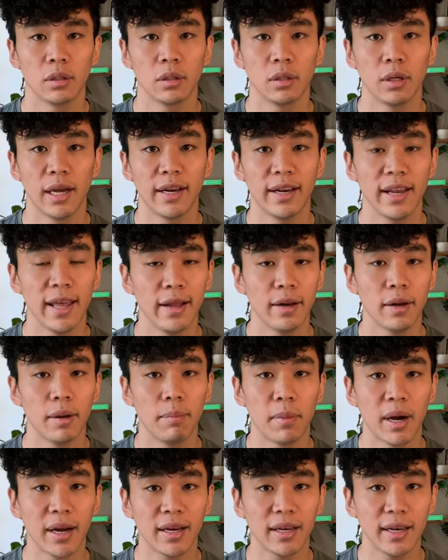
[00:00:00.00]
And then
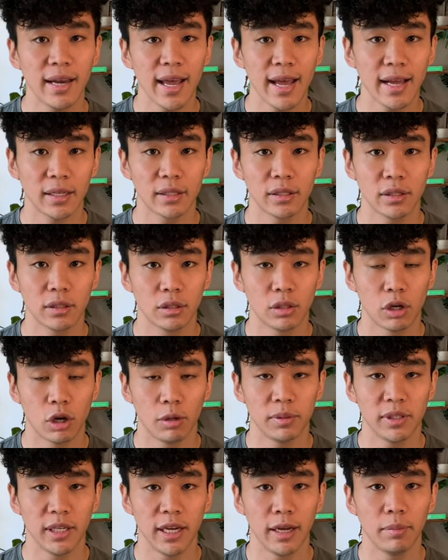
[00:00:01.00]
my next
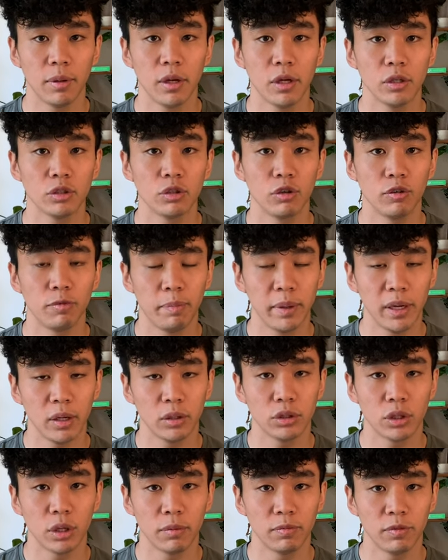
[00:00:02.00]
top tip sort of
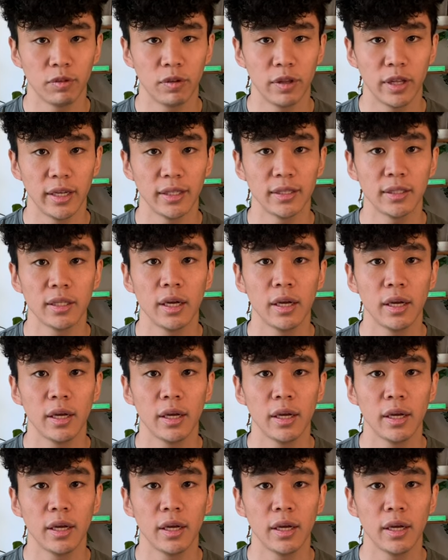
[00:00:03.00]
builds on for this.